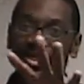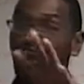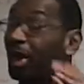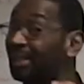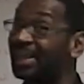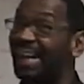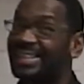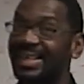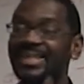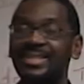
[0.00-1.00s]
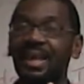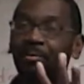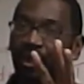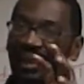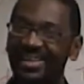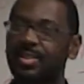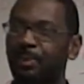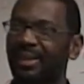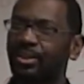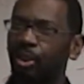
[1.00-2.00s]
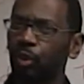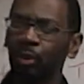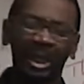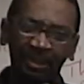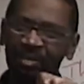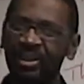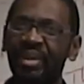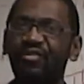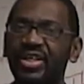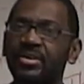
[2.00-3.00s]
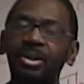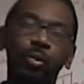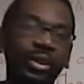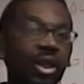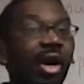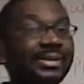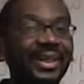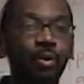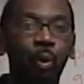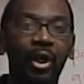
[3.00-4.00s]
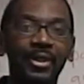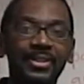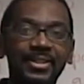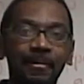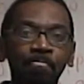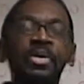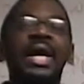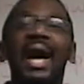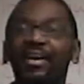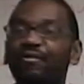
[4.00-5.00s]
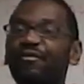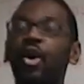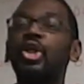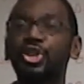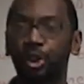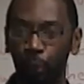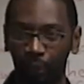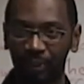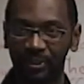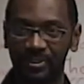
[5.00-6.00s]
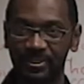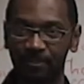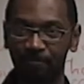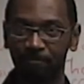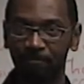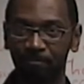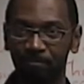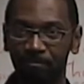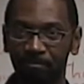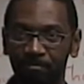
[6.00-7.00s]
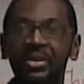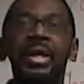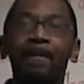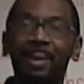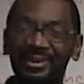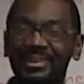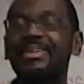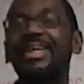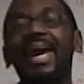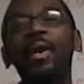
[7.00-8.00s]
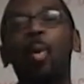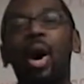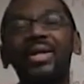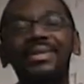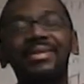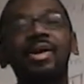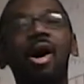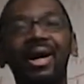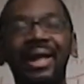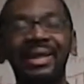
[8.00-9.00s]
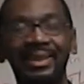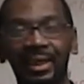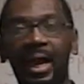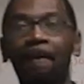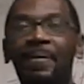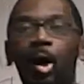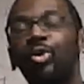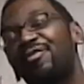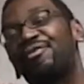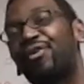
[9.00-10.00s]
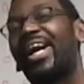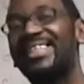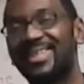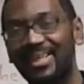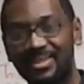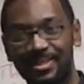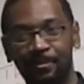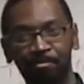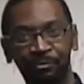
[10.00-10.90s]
So in the next lesson, I'm going to explain to you the difference between content words and function words. But today I wanted to talk a little about phrases,